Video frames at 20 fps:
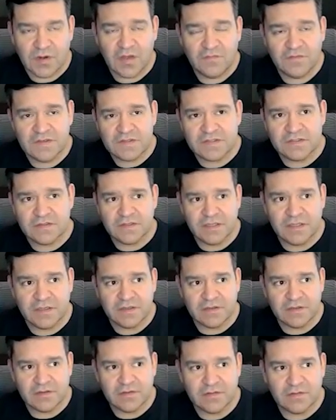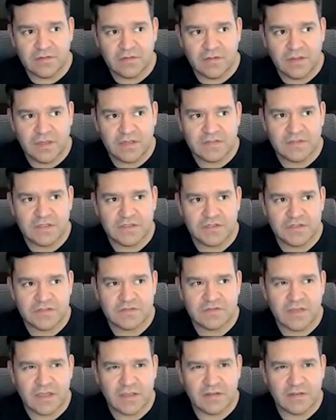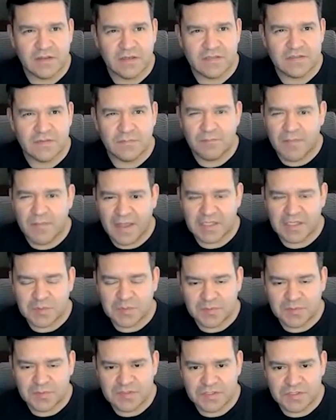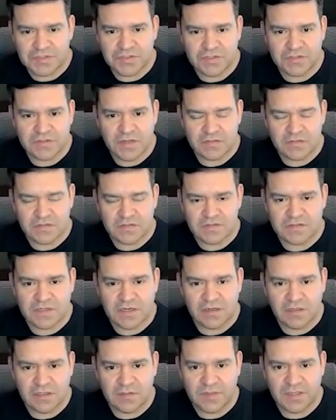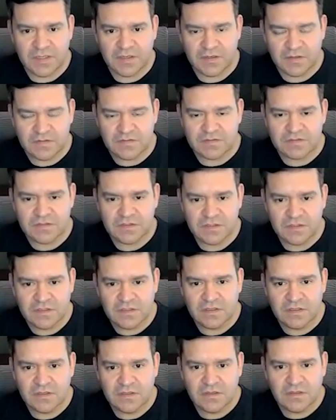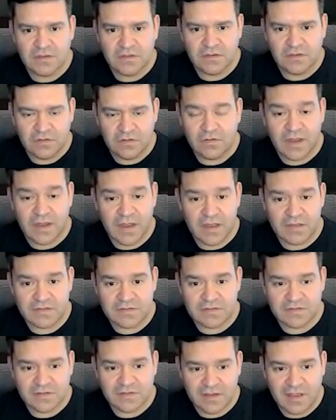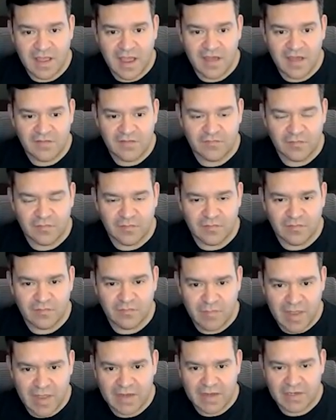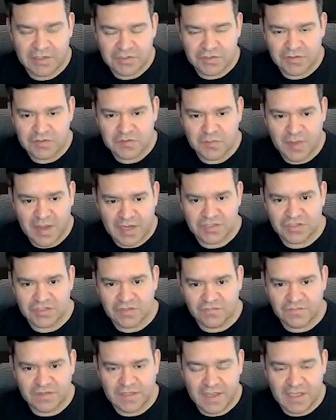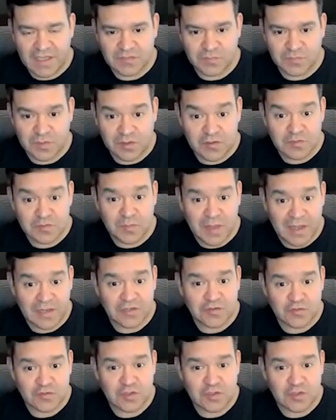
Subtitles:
obviously it isn't management positions necessarily, because you guys have managers managing VAs, but those managers are